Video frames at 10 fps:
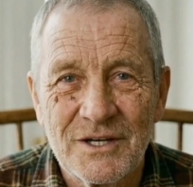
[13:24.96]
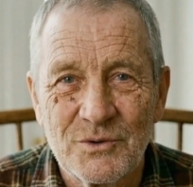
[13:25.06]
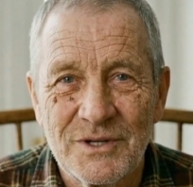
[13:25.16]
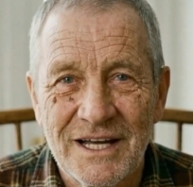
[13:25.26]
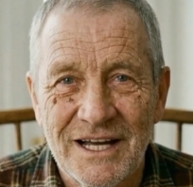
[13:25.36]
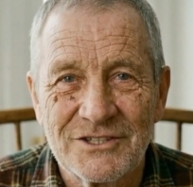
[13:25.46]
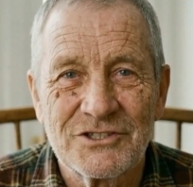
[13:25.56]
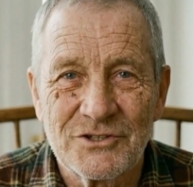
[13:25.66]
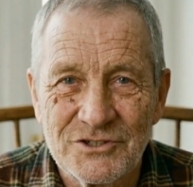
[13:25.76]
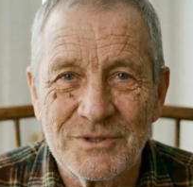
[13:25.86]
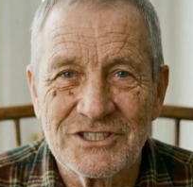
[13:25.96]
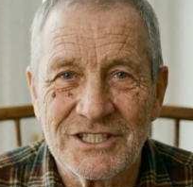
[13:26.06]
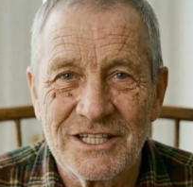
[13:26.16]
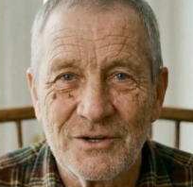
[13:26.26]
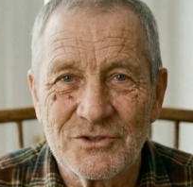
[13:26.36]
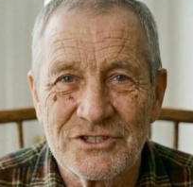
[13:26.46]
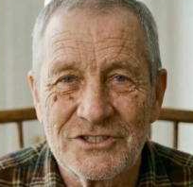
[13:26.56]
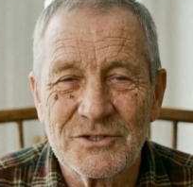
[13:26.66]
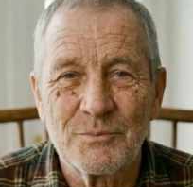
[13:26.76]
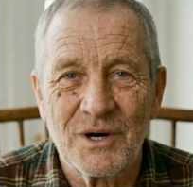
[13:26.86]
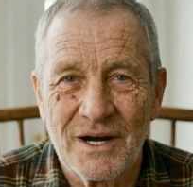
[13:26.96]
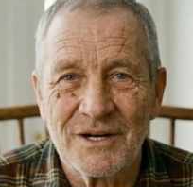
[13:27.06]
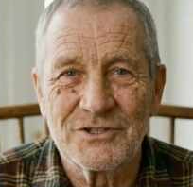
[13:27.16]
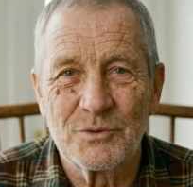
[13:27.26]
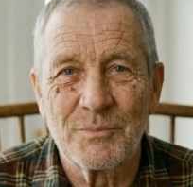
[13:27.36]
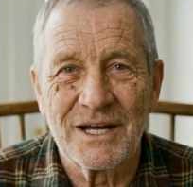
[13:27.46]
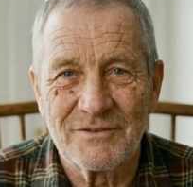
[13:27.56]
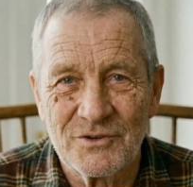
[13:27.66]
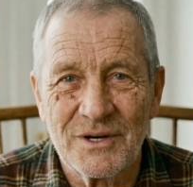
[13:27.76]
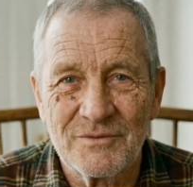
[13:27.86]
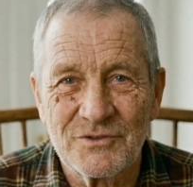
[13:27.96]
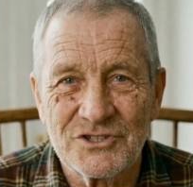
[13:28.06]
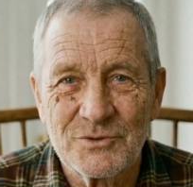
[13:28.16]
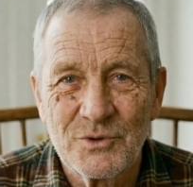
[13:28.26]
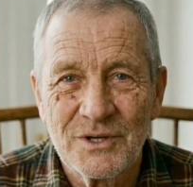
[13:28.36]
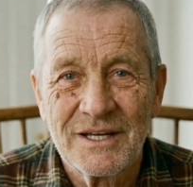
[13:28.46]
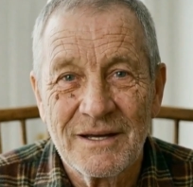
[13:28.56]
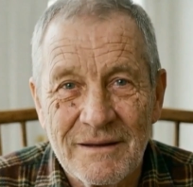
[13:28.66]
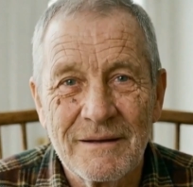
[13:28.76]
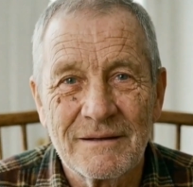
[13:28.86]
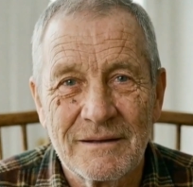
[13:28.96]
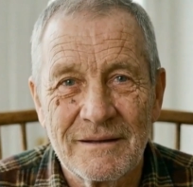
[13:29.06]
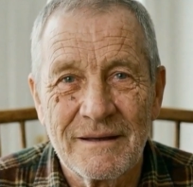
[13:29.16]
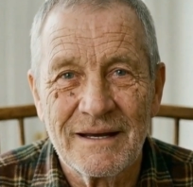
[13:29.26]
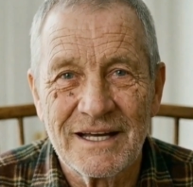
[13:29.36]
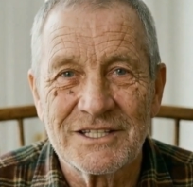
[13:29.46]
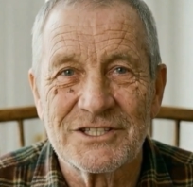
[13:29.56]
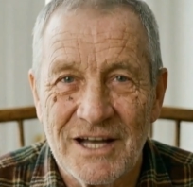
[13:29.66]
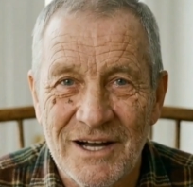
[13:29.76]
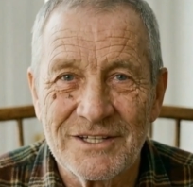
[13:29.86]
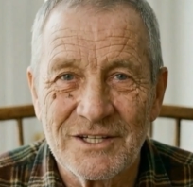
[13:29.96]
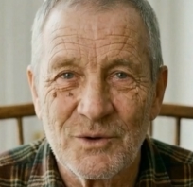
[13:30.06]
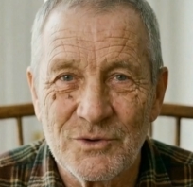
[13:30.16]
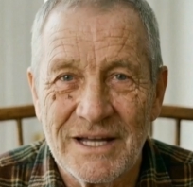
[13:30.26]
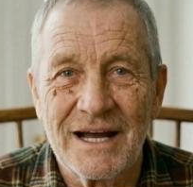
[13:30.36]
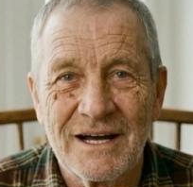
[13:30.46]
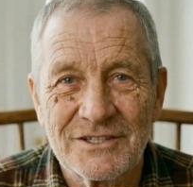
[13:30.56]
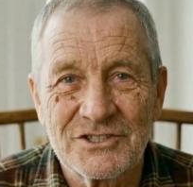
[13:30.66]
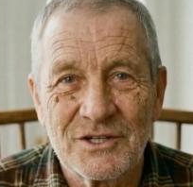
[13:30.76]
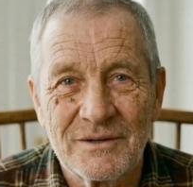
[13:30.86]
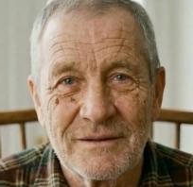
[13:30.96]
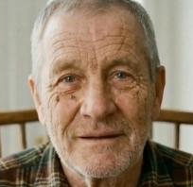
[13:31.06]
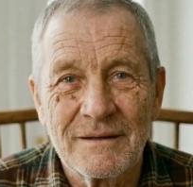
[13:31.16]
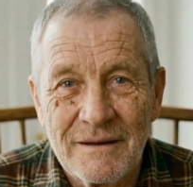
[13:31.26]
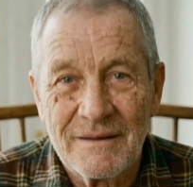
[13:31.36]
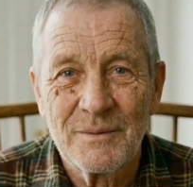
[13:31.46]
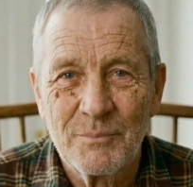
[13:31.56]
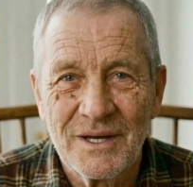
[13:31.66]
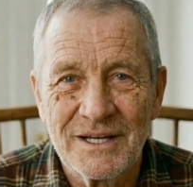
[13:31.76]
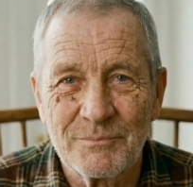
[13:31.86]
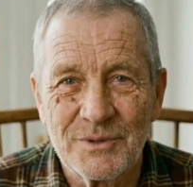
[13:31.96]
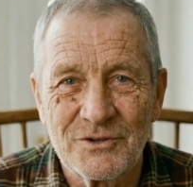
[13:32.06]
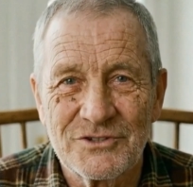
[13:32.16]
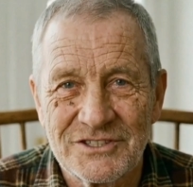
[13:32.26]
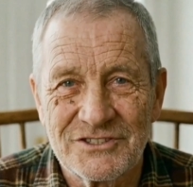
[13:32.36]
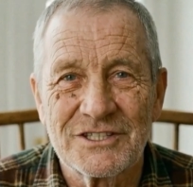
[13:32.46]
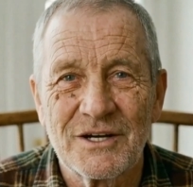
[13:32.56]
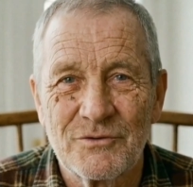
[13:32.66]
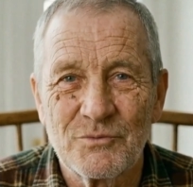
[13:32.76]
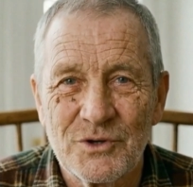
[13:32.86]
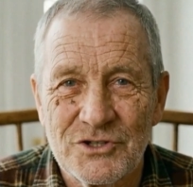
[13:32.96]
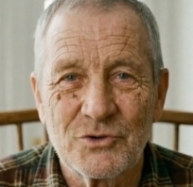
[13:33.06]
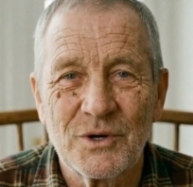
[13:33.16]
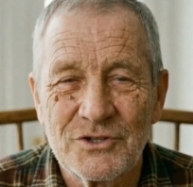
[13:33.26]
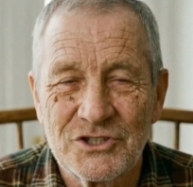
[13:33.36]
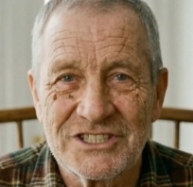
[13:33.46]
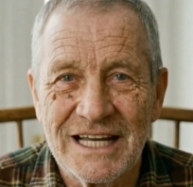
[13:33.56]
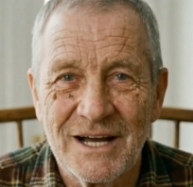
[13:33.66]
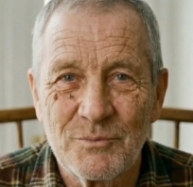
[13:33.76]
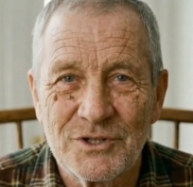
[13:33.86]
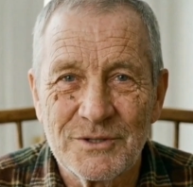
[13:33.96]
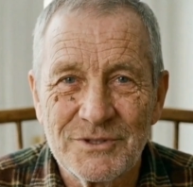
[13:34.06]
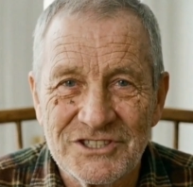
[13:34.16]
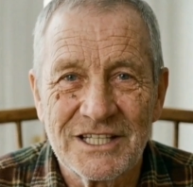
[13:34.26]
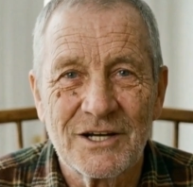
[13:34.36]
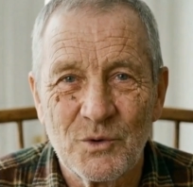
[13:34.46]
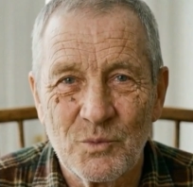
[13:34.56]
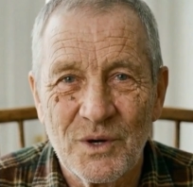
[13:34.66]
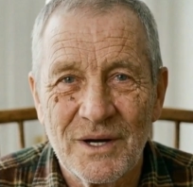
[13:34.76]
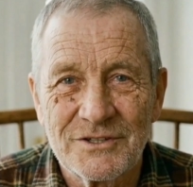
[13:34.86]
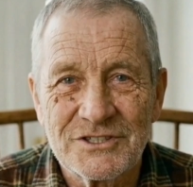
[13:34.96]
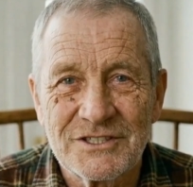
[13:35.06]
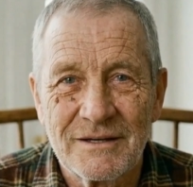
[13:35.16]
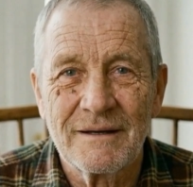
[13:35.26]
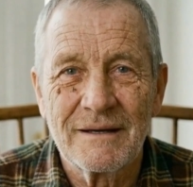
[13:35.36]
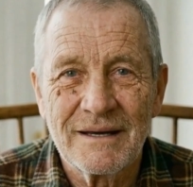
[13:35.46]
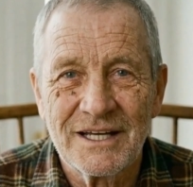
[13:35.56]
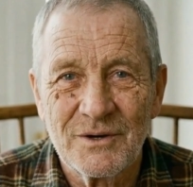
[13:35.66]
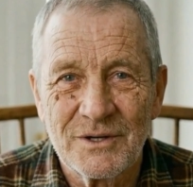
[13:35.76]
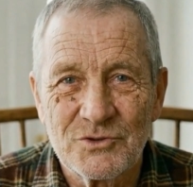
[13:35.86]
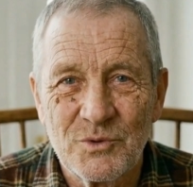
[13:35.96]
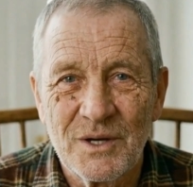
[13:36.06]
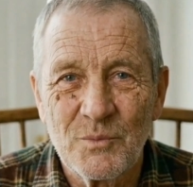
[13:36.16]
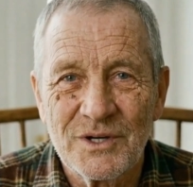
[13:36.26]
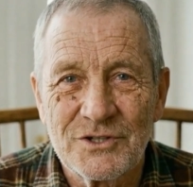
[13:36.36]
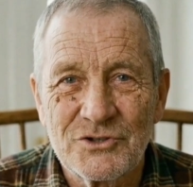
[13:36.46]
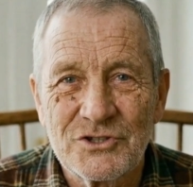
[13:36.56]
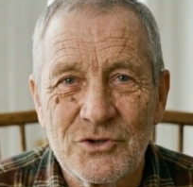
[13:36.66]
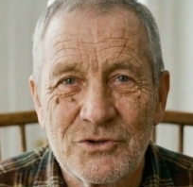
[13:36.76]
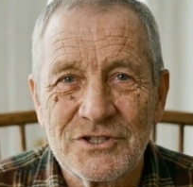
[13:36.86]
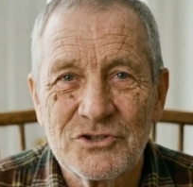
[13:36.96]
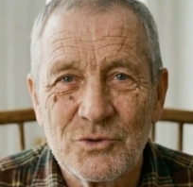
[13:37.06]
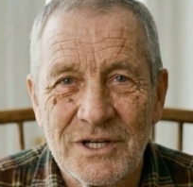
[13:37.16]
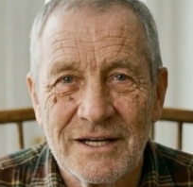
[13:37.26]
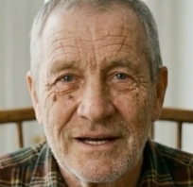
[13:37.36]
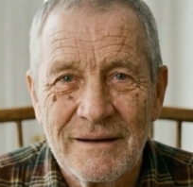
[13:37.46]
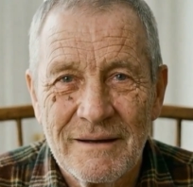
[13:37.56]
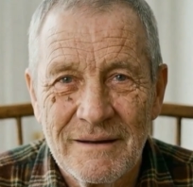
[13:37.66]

only answer to mosquitoes is the product you pay for every spring. It is not the only answer. The bucket builds itself once you understand what the mosquito wants. Here is what I want you to do this week.